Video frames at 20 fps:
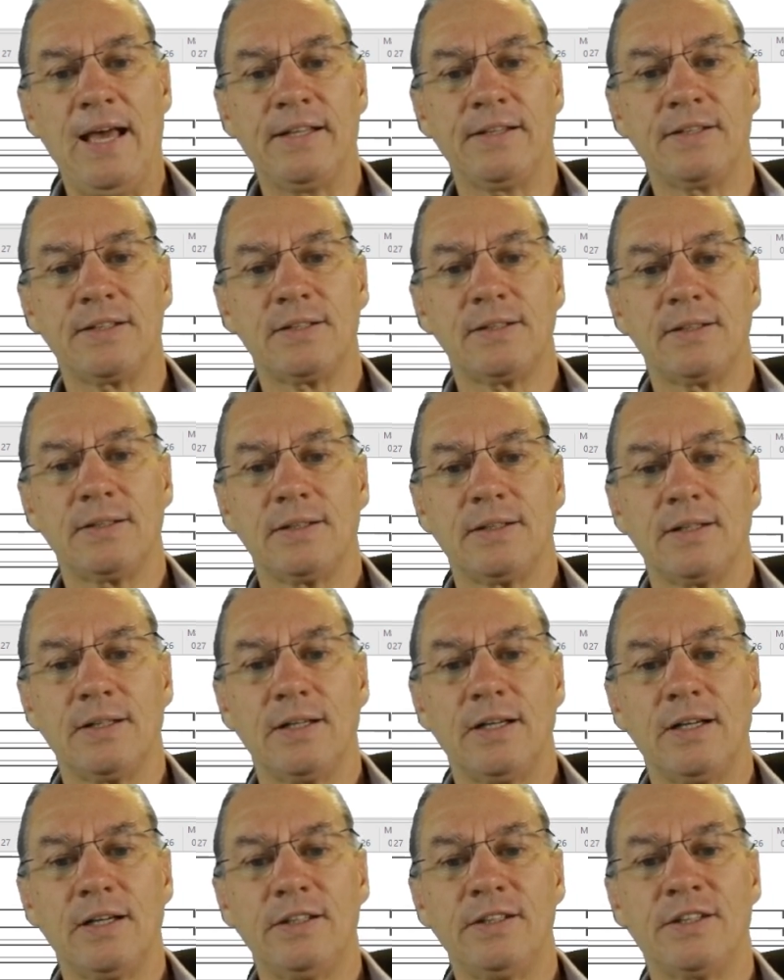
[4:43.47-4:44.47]
And
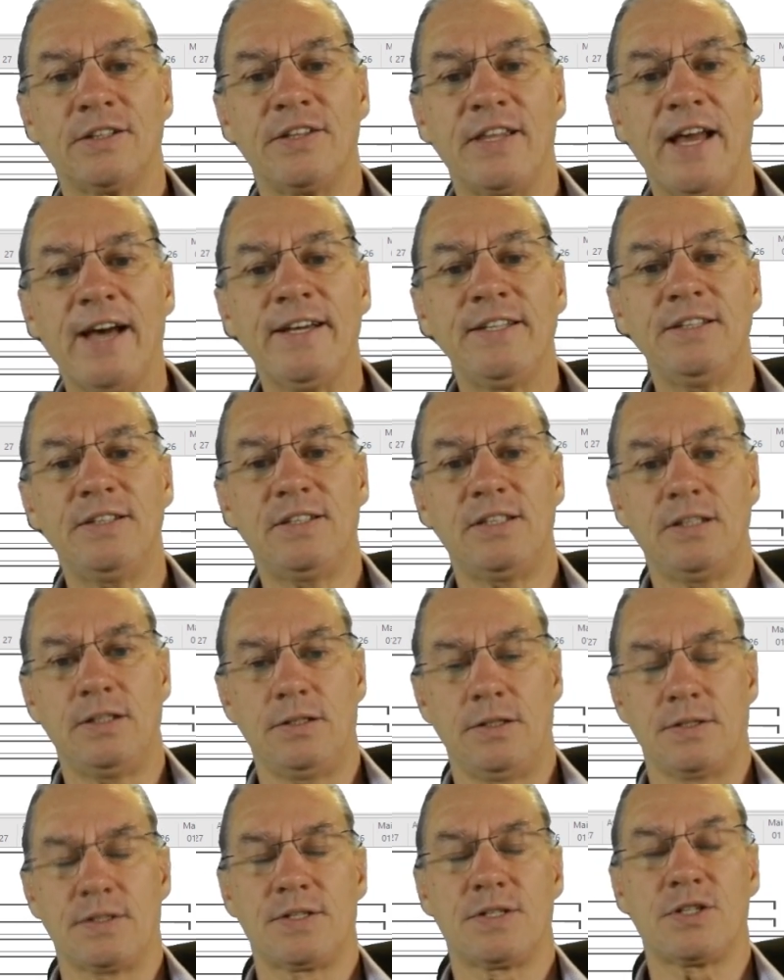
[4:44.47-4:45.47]
the
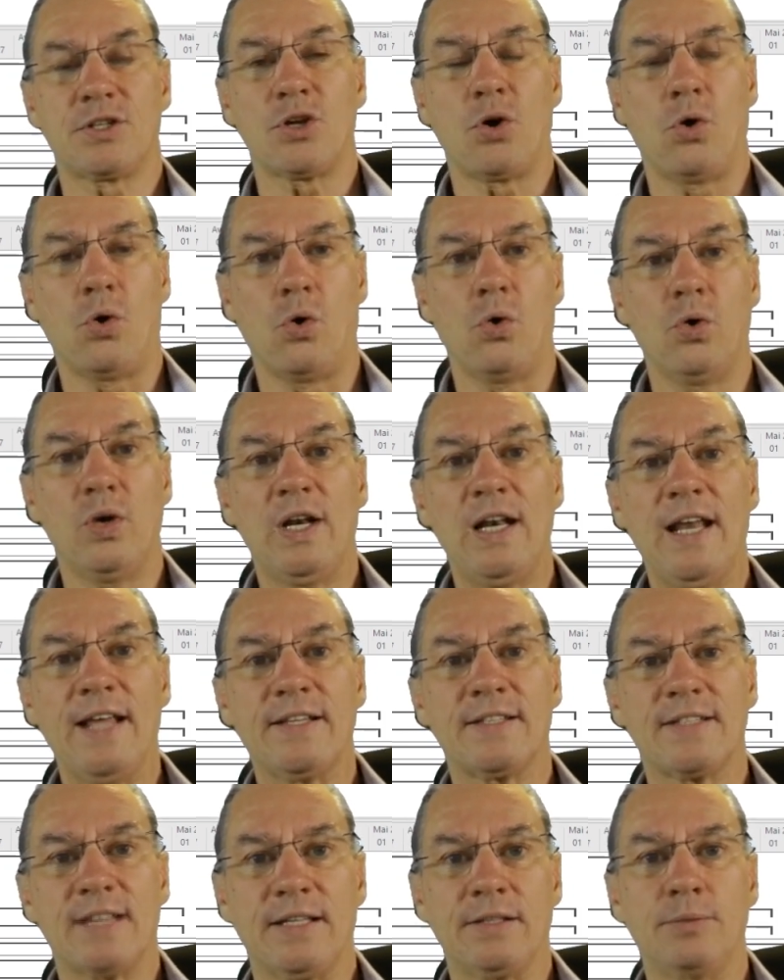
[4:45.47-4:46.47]
19th, so
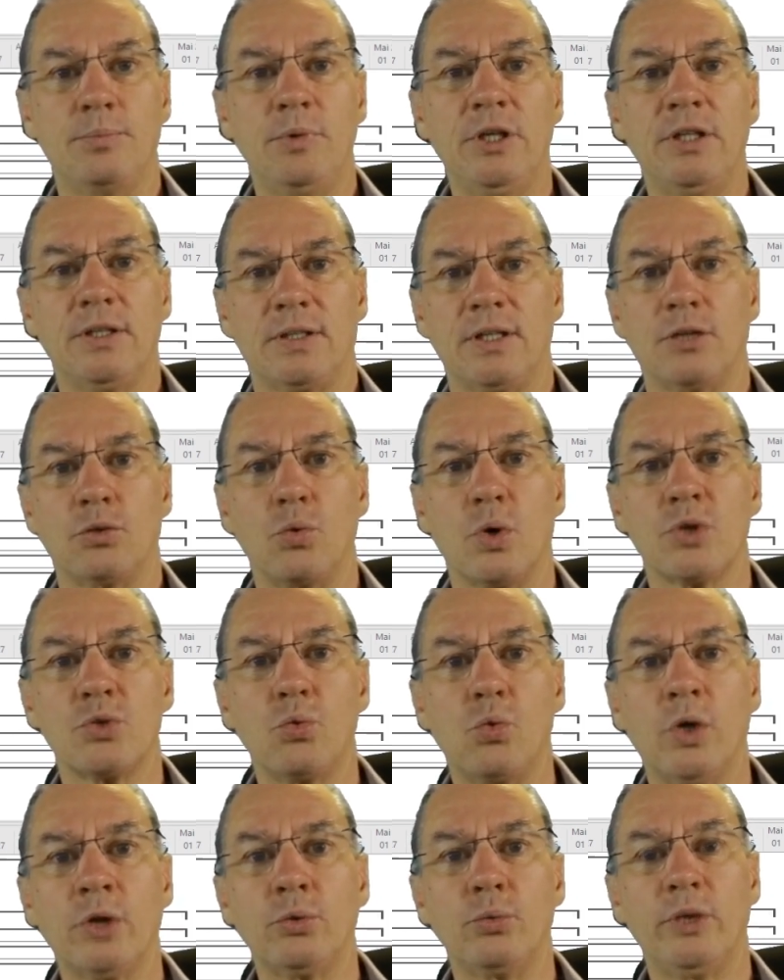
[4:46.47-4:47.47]
let's admit it
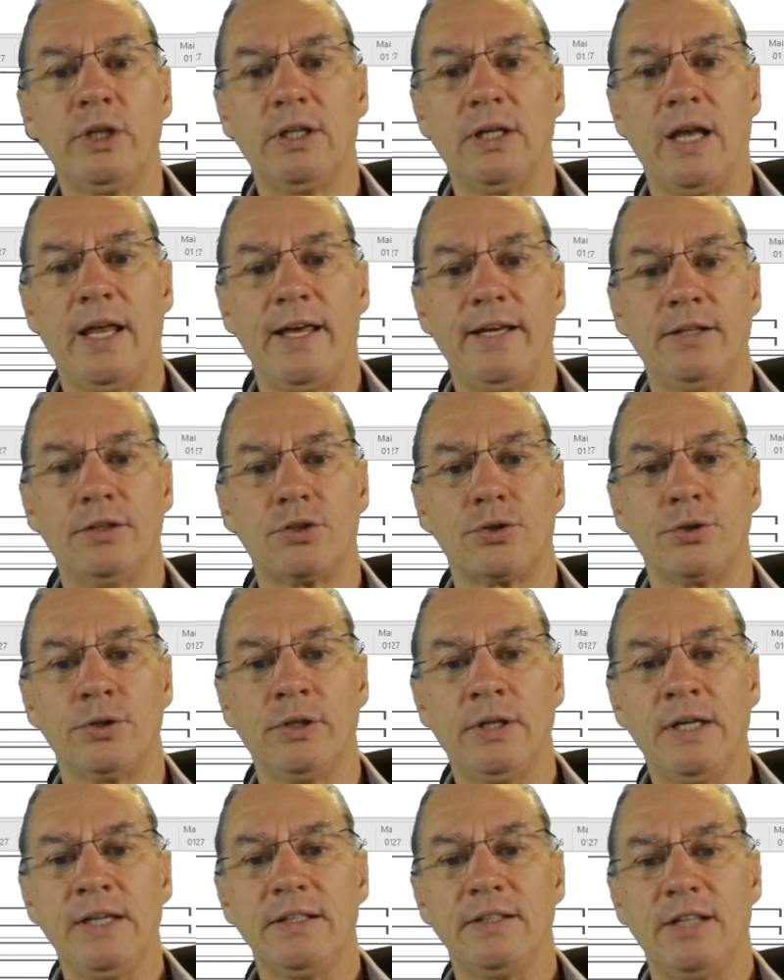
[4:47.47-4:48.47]
was 1 week
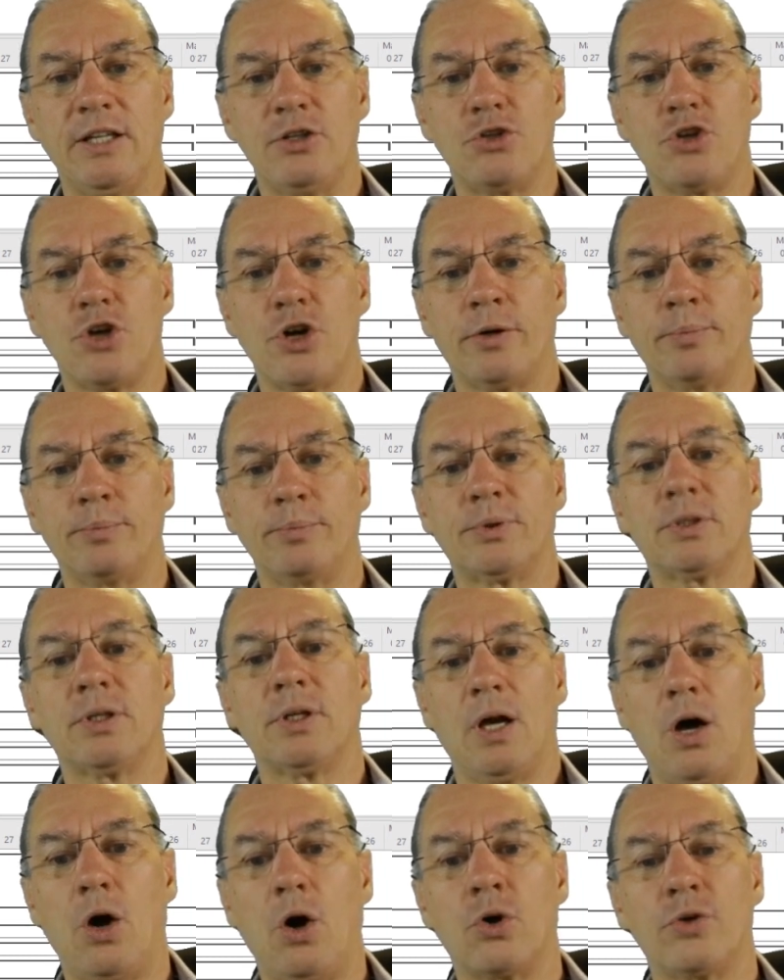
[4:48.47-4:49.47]
later, they
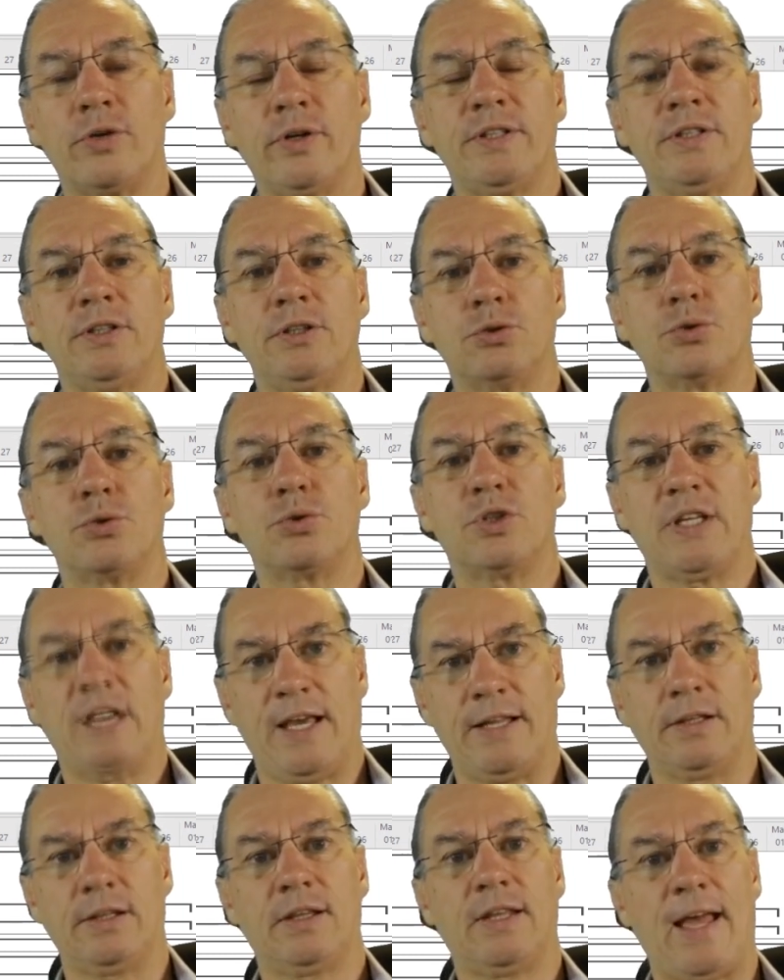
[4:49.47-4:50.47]
jumped already to
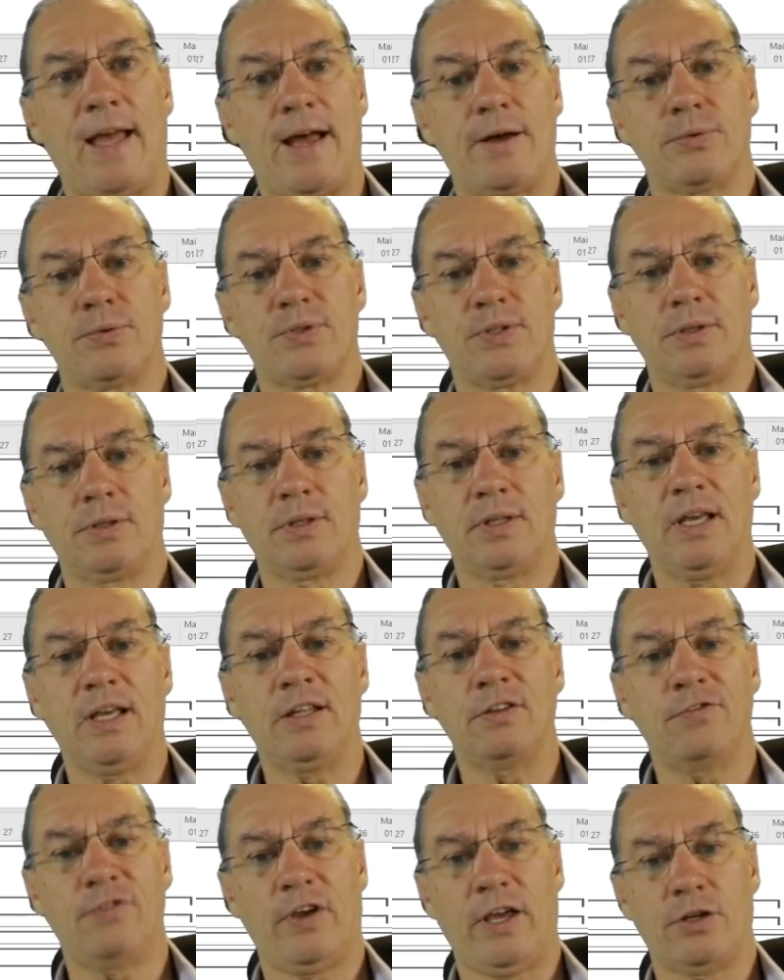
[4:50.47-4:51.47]
10,000
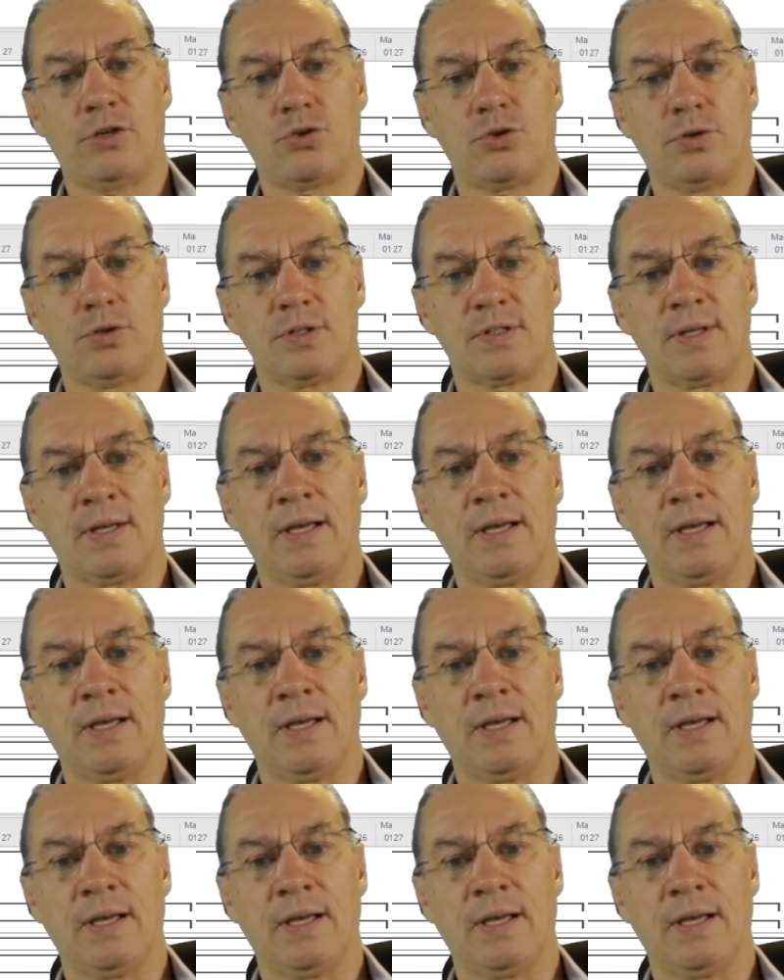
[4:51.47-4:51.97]
infections.